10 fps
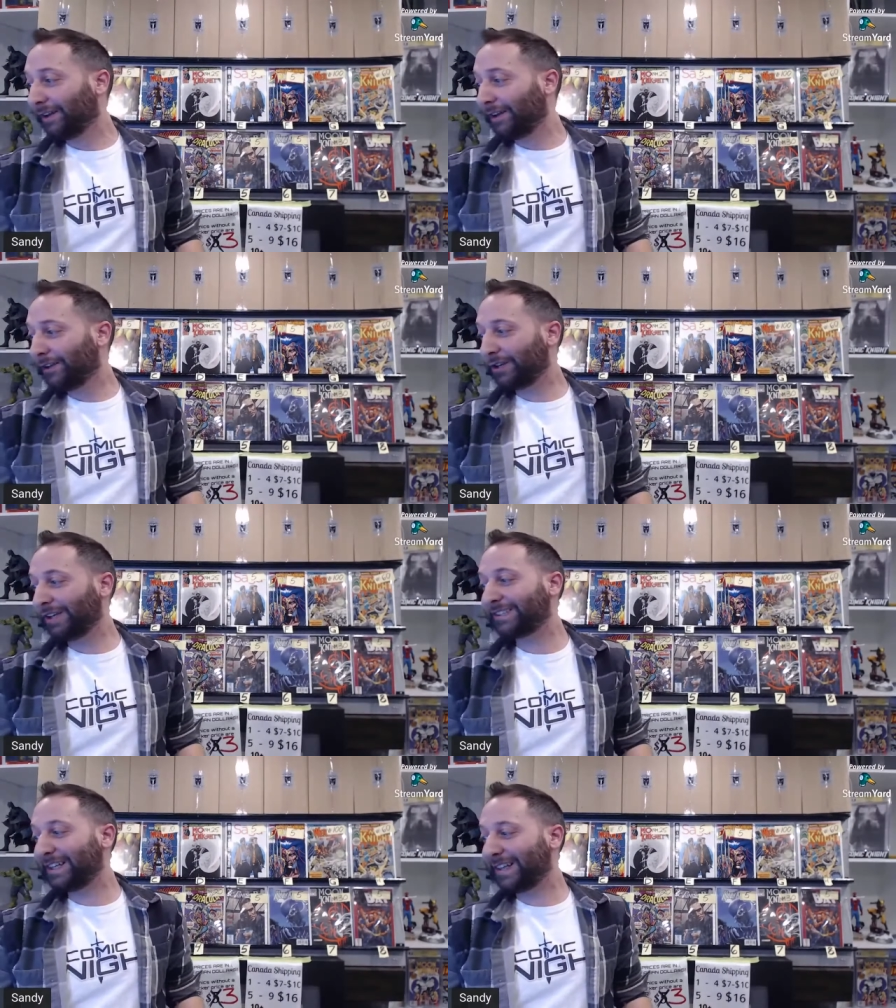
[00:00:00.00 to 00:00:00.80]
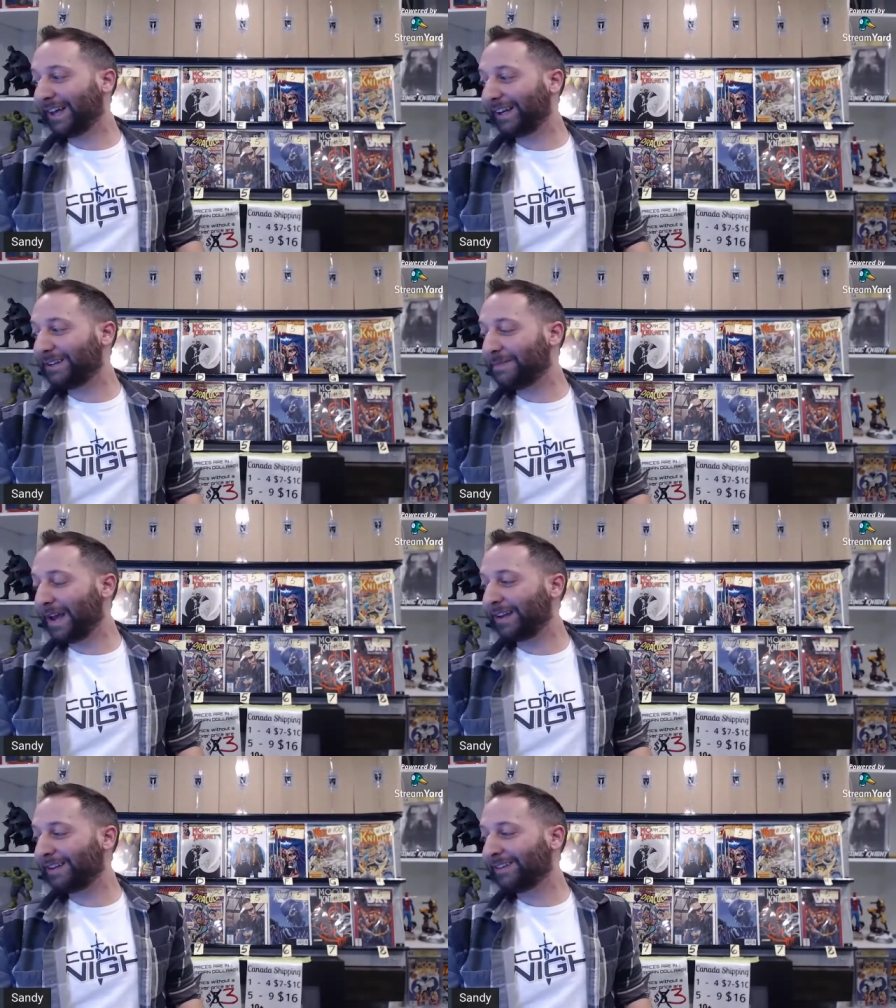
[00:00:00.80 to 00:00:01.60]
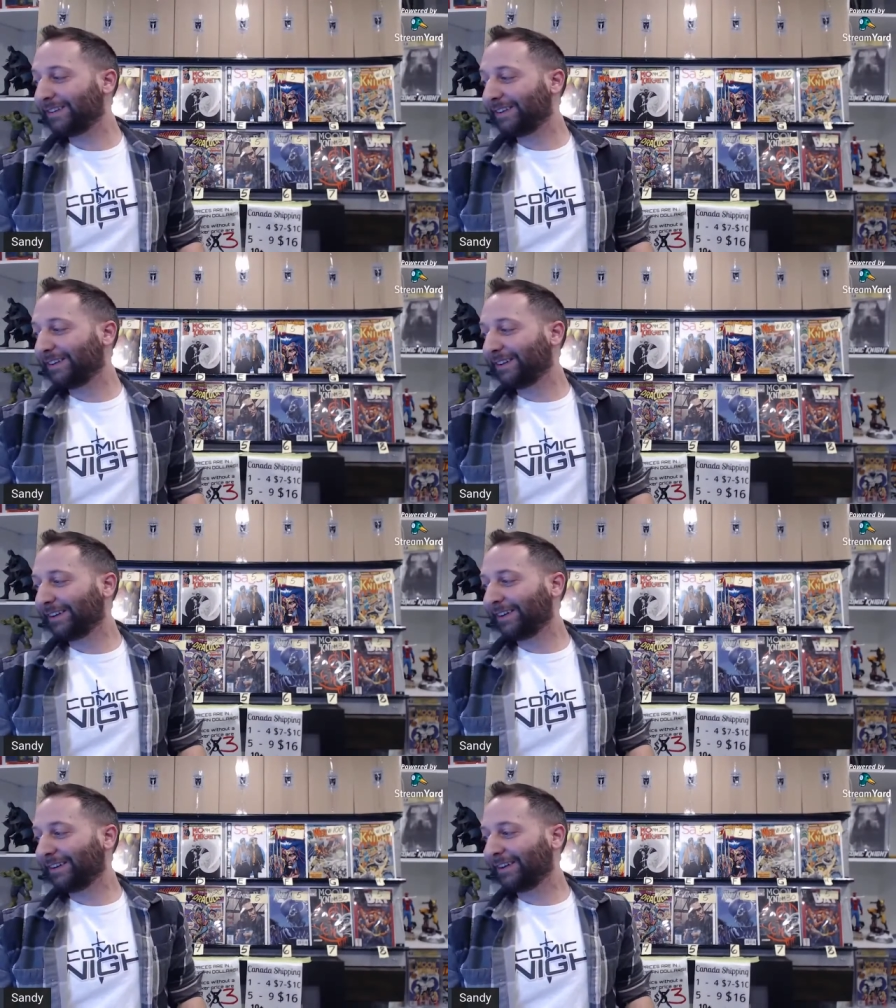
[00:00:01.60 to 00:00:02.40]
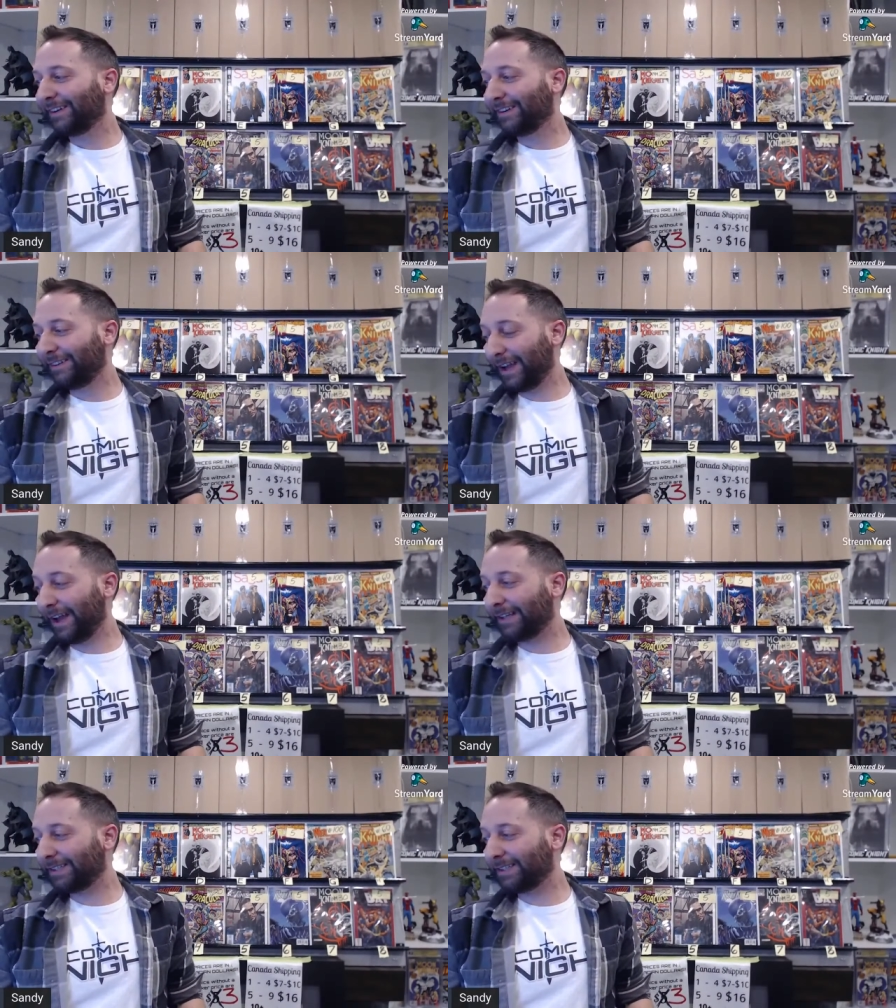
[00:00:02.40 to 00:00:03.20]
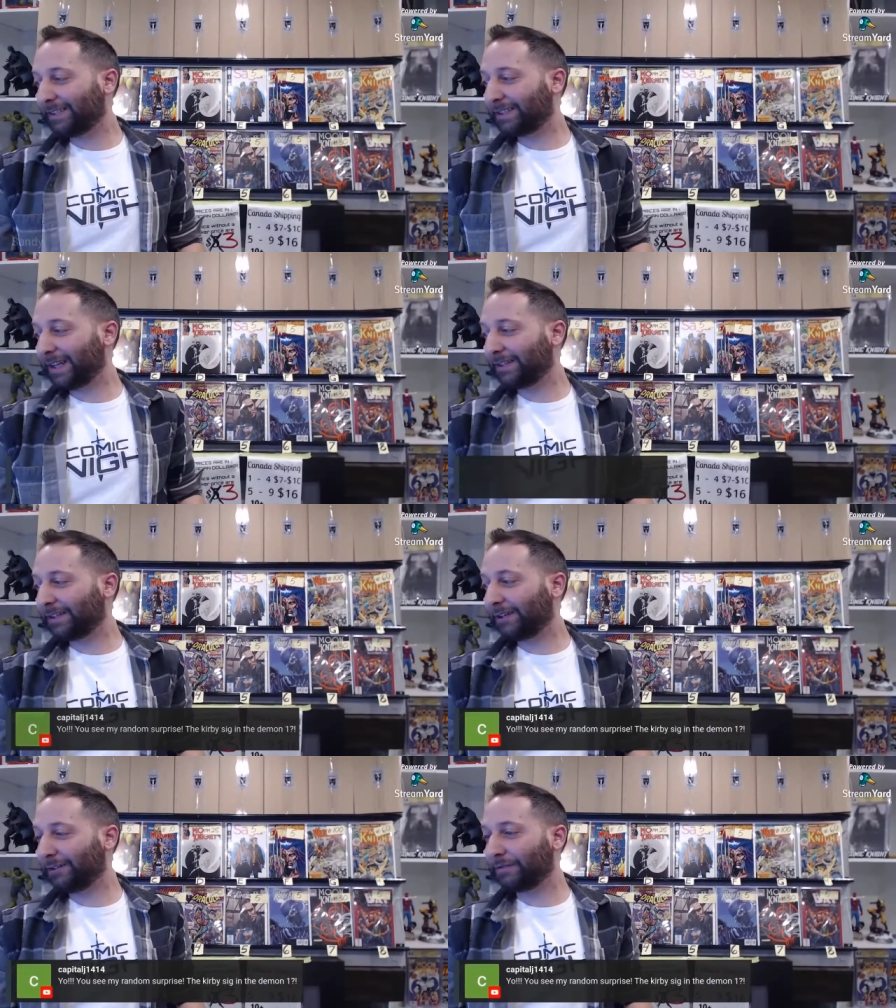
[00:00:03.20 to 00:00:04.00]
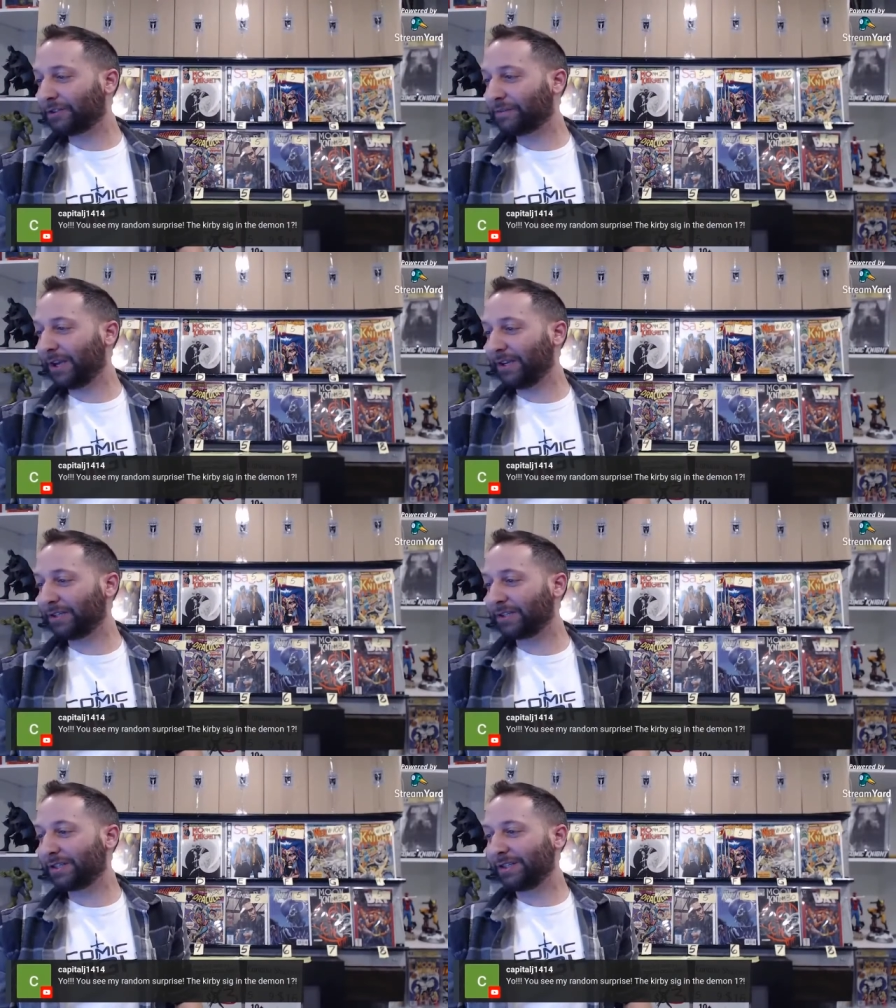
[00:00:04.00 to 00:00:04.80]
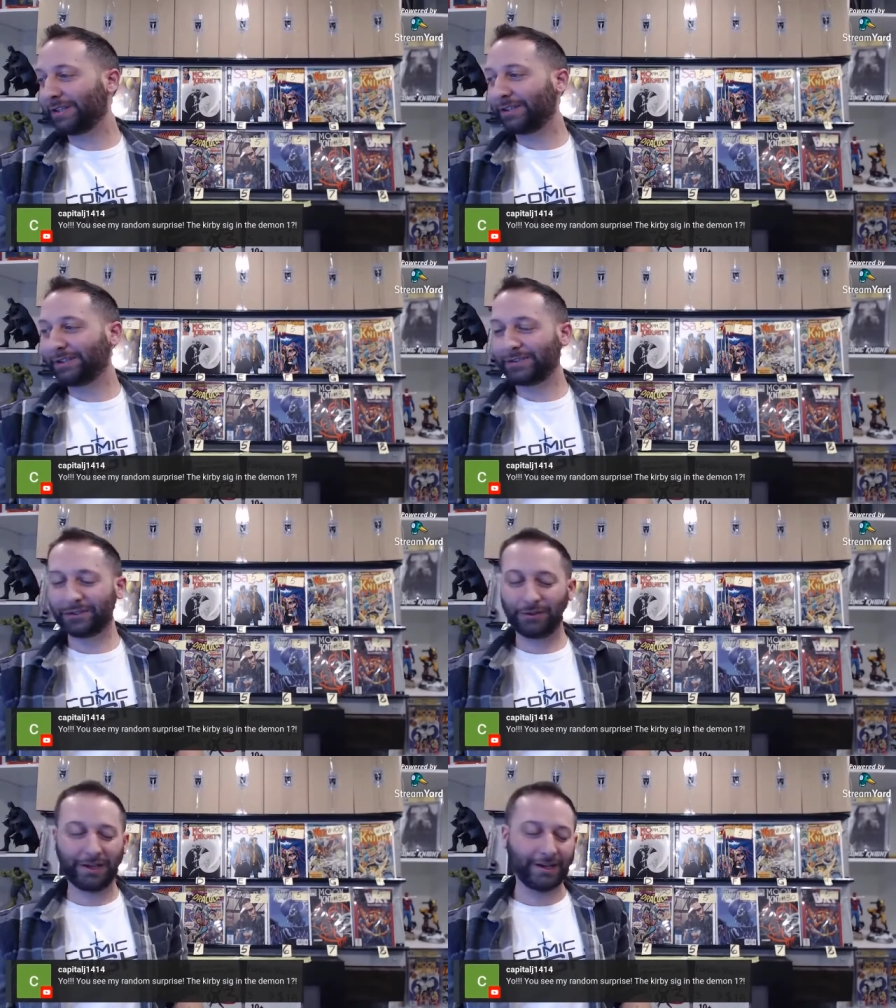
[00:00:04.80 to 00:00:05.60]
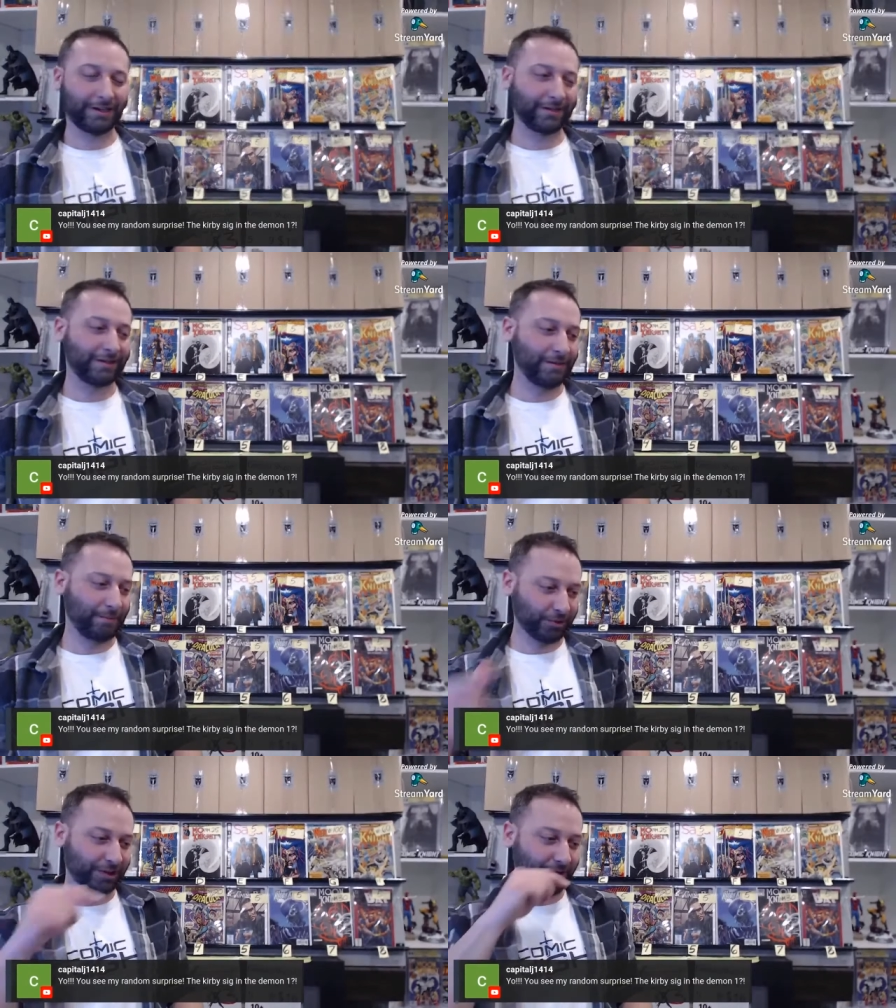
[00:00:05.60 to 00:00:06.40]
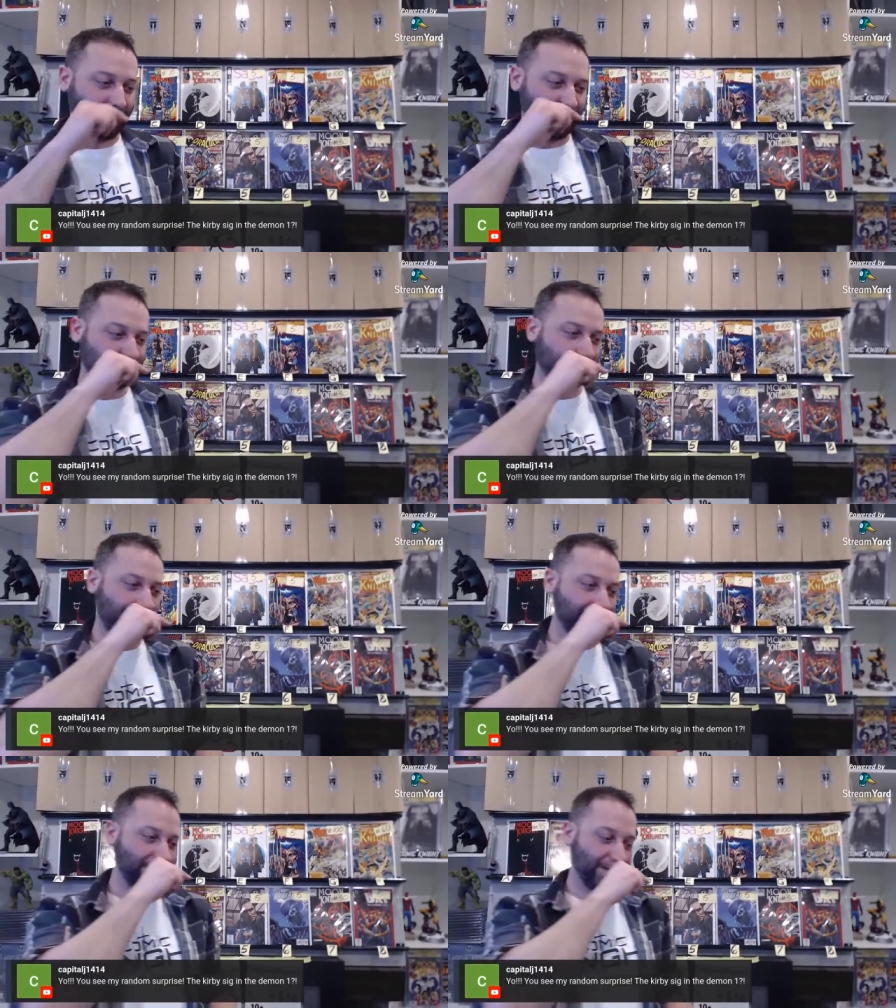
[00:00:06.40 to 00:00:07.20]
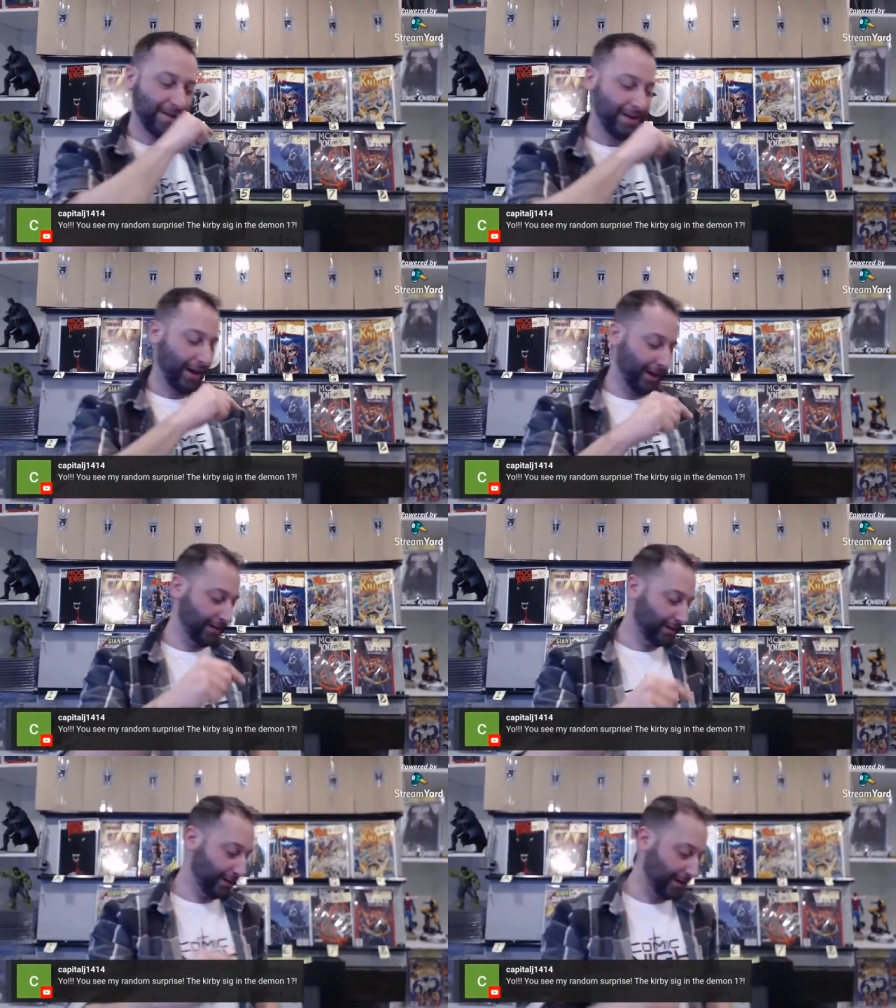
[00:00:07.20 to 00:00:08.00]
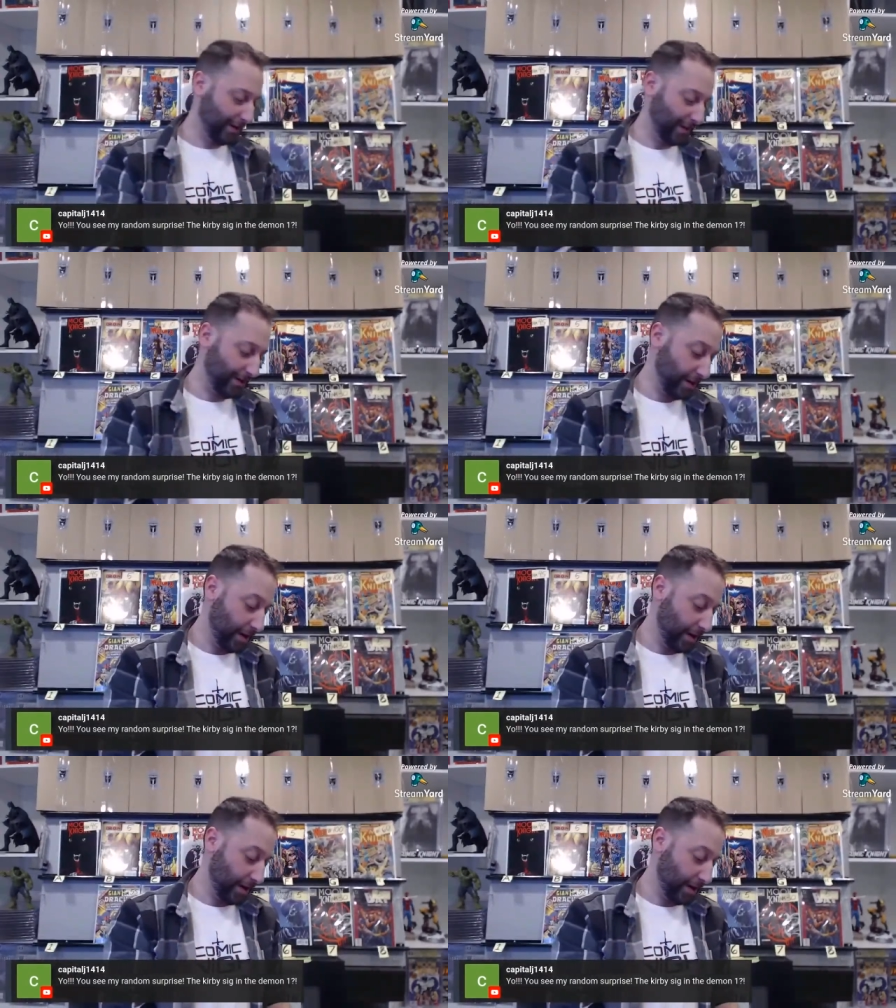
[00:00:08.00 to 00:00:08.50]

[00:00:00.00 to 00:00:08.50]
You're gonna it? send that in, man. Did he sign it? Like yeah, he, he signed it on the first page. So like he posted it on Instagram, and uh,